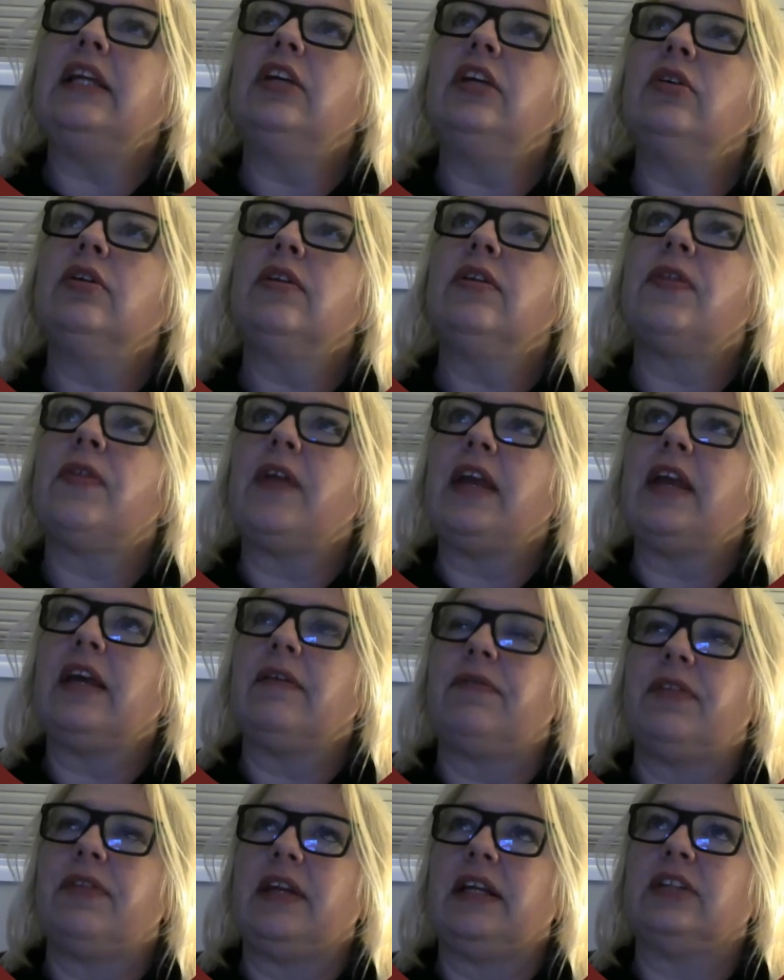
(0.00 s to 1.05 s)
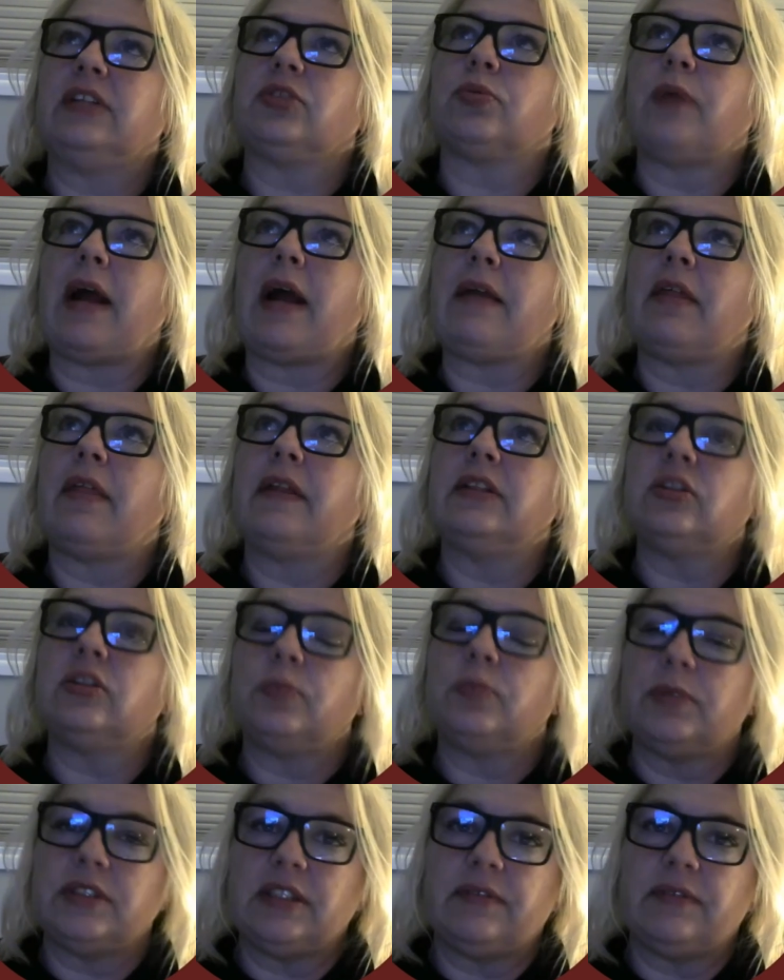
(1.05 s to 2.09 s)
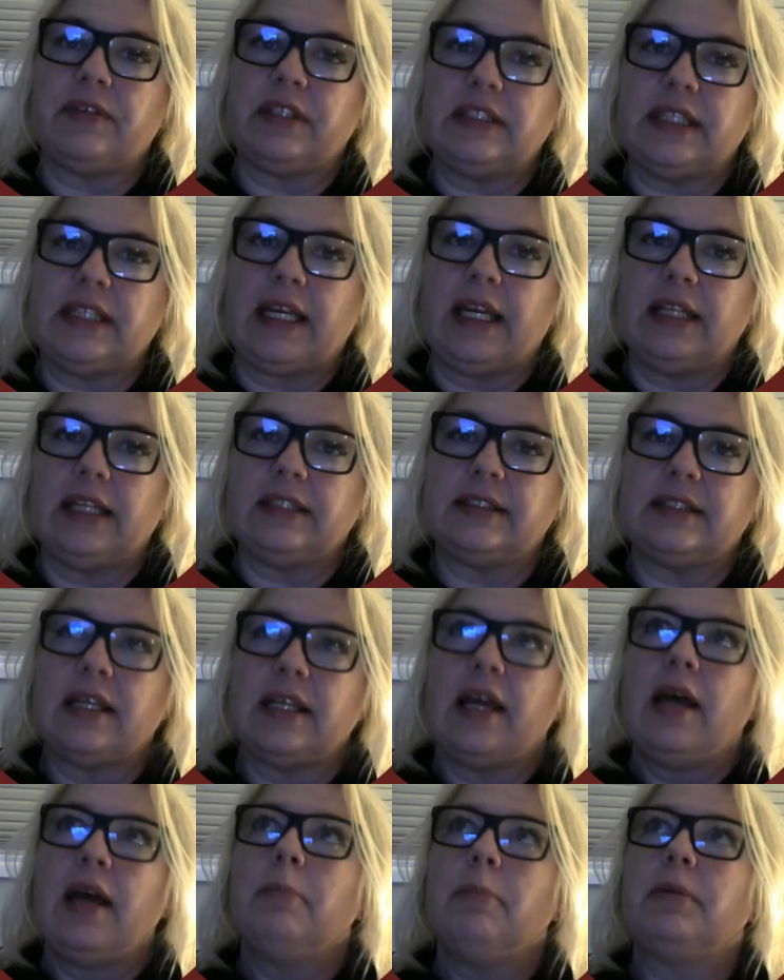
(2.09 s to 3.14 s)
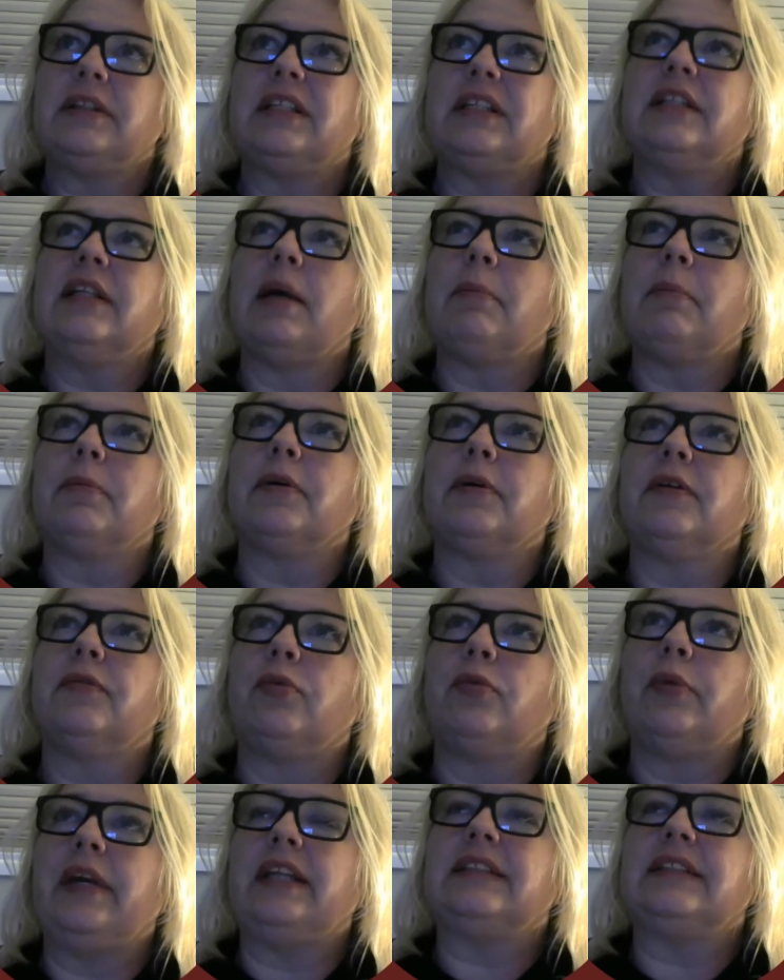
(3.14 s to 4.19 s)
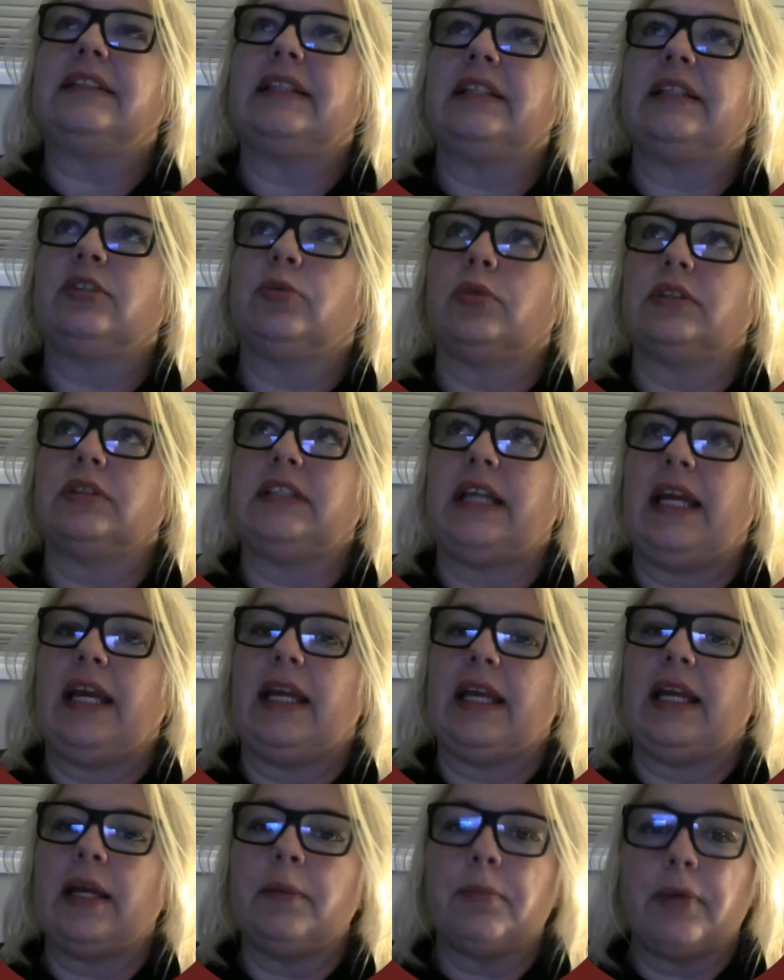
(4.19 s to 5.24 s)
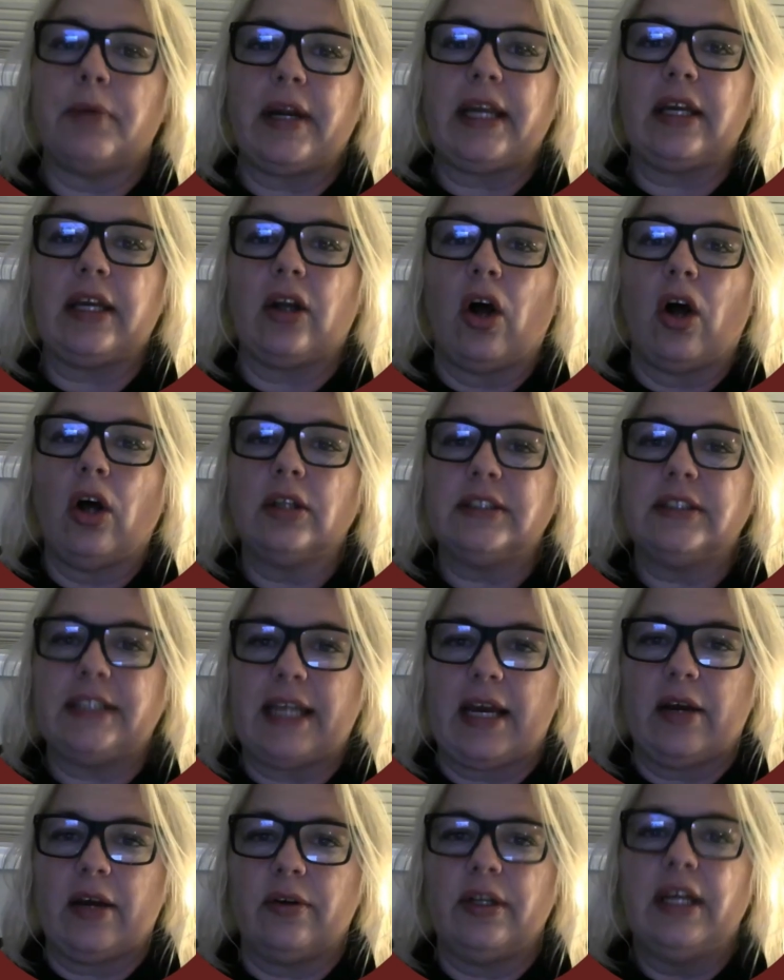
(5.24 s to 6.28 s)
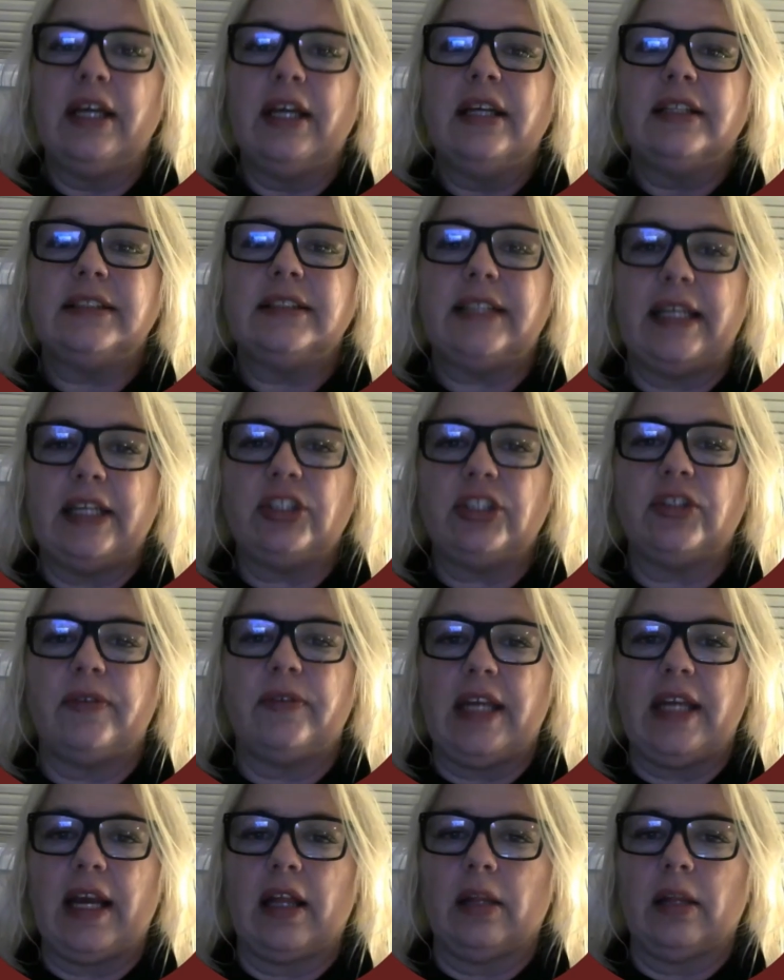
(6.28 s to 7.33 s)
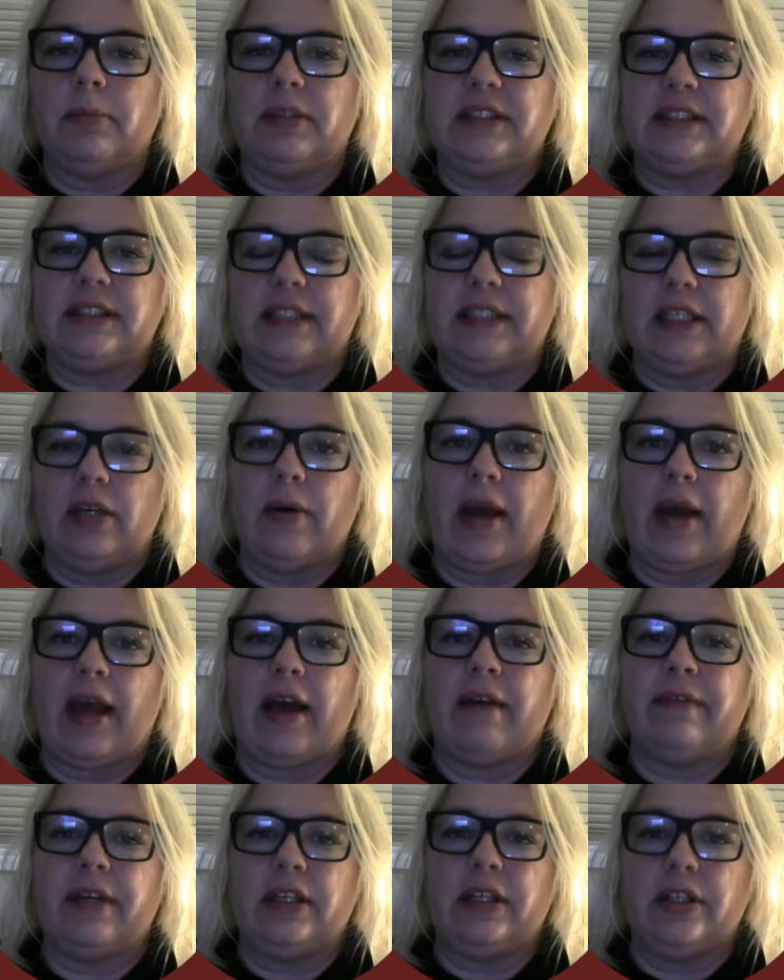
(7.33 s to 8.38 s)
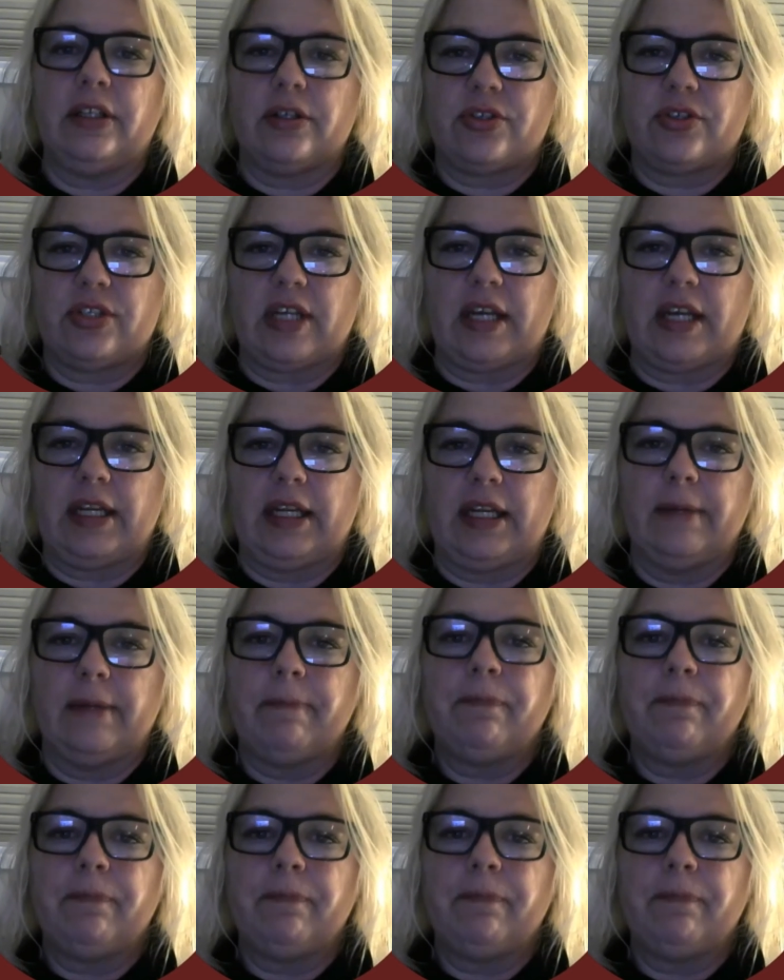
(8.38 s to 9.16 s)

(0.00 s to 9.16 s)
you to think of things rather than specific dates, but the number of weeks things will take, and break it all down to each of the elements that you have in your study.